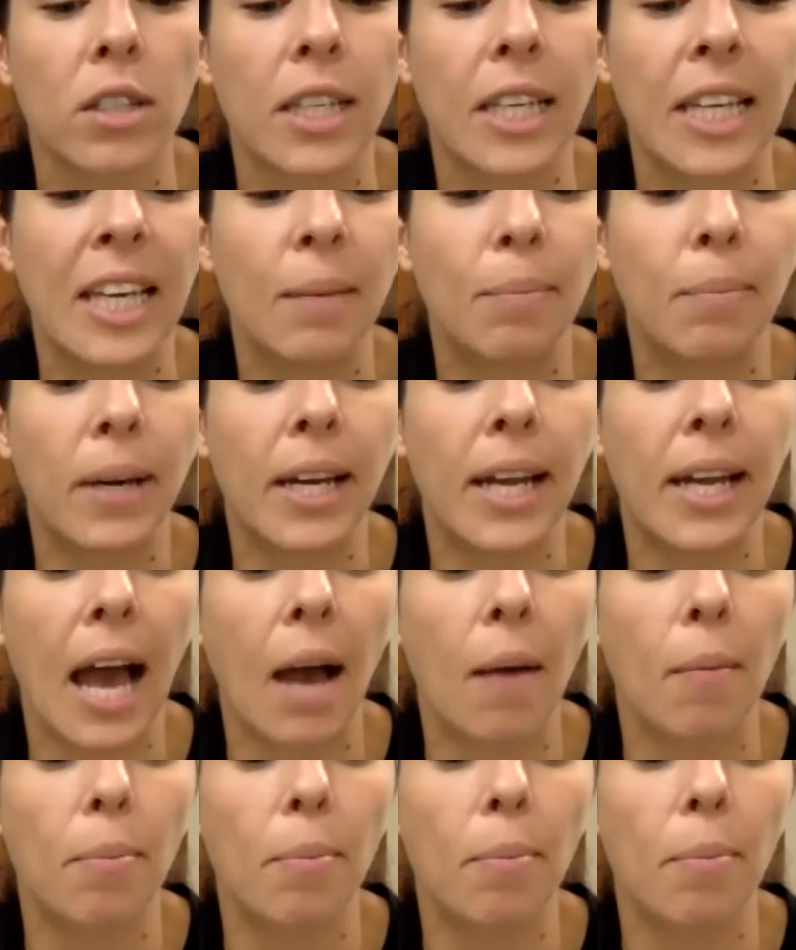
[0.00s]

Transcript: Keep it up.